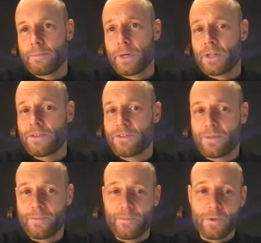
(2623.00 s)
But
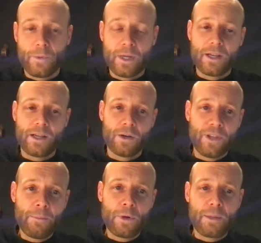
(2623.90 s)
with a
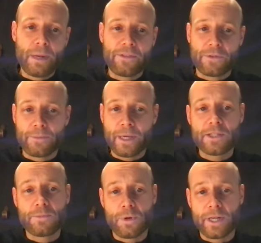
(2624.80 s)
hotel booking platform, that
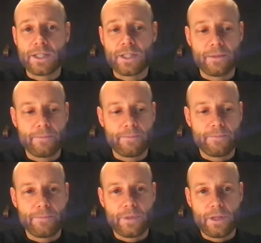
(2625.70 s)
is more easy.
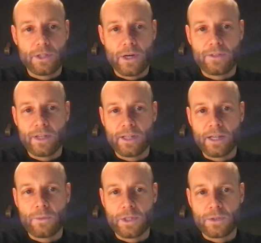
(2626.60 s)
So I think
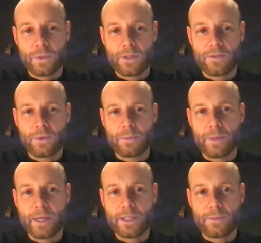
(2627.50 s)
that was what
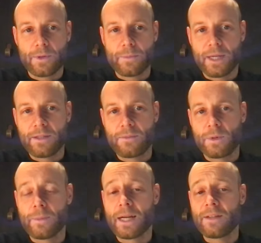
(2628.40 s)

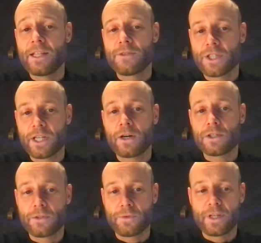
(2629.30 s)
made it interesting
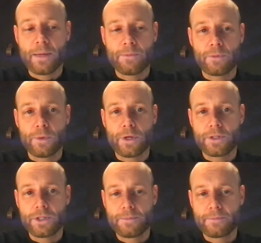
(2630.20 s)
also for them to
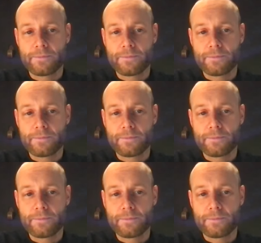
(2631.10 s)
merge.